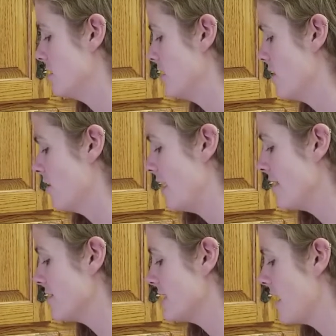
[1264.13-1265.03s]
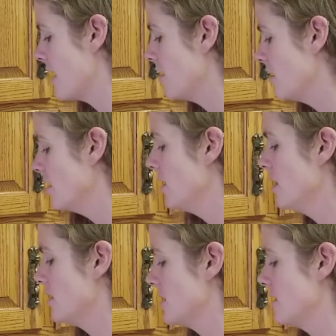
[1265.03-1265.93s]
their lifestyle,
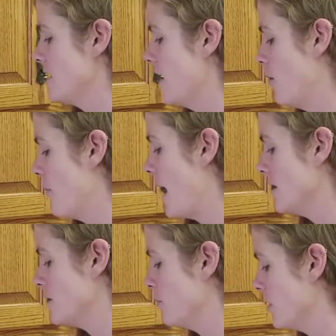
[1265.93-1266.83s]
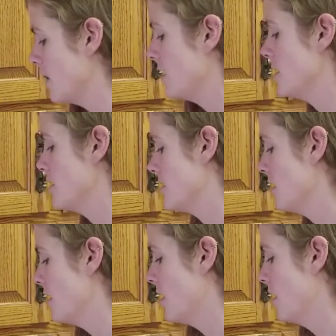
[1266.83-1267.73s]
to see how possible it is.
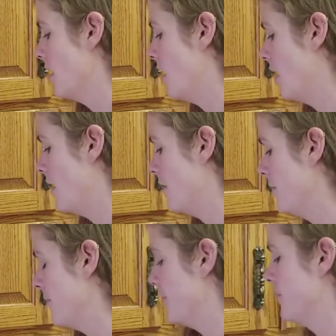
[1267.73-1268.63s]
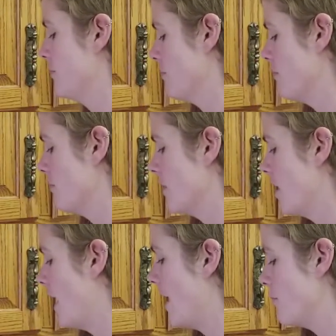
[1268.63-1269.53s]

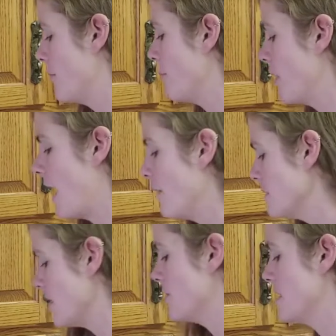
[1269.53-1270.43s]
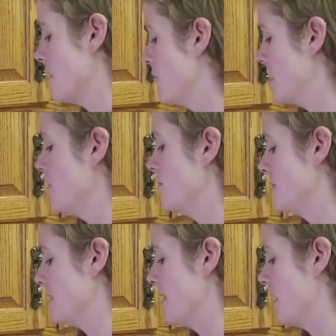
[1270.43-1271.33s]
I remember I was always somebody who
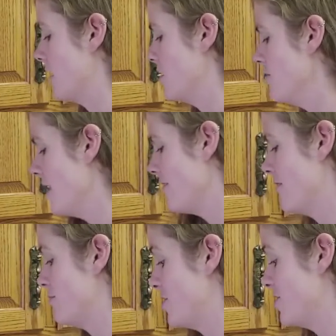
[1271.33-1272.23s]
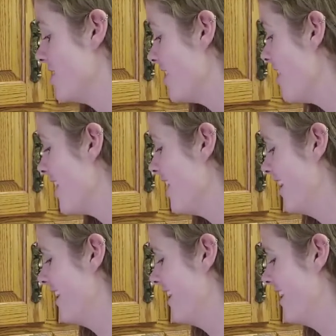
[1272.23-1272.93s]
was like, you gave up sugar?